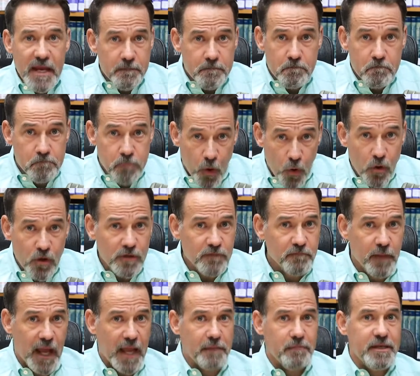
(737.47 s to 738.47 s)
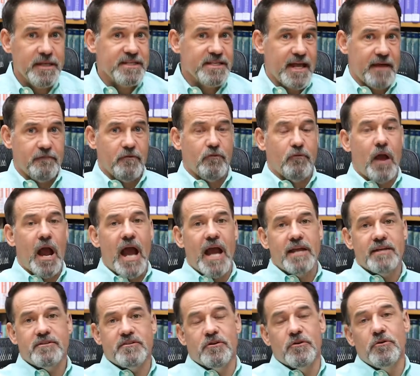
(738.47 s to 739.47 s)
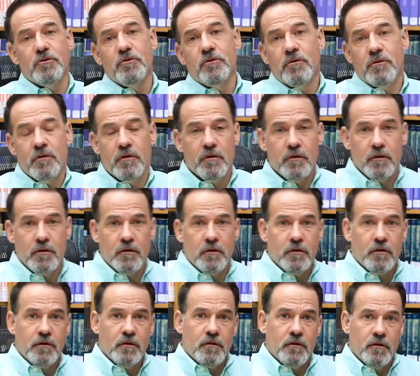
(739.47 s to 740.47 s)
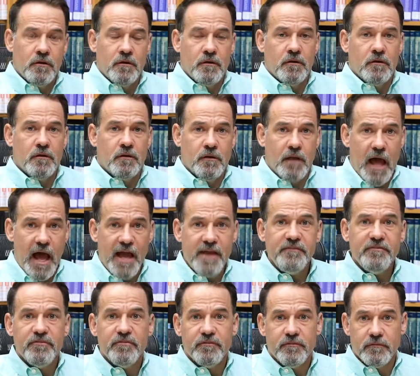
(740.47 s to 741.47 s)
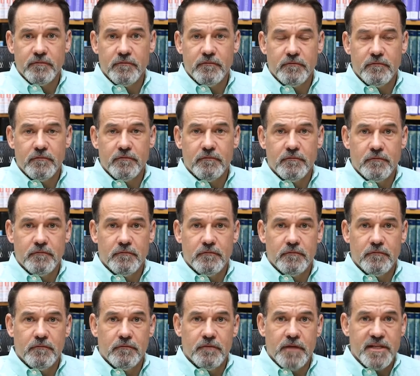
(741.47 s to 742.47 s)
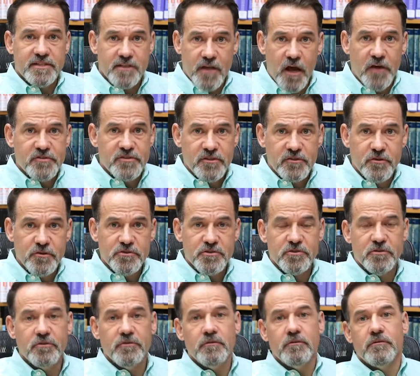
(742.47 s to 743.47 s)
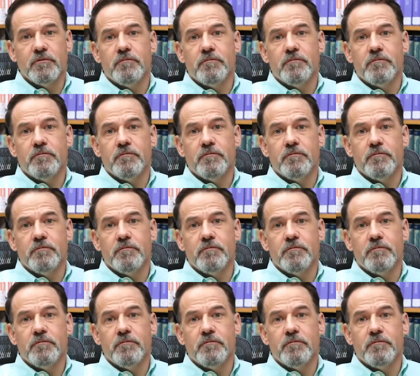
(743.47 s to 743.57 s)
born babies have a right to life, that's constitutional,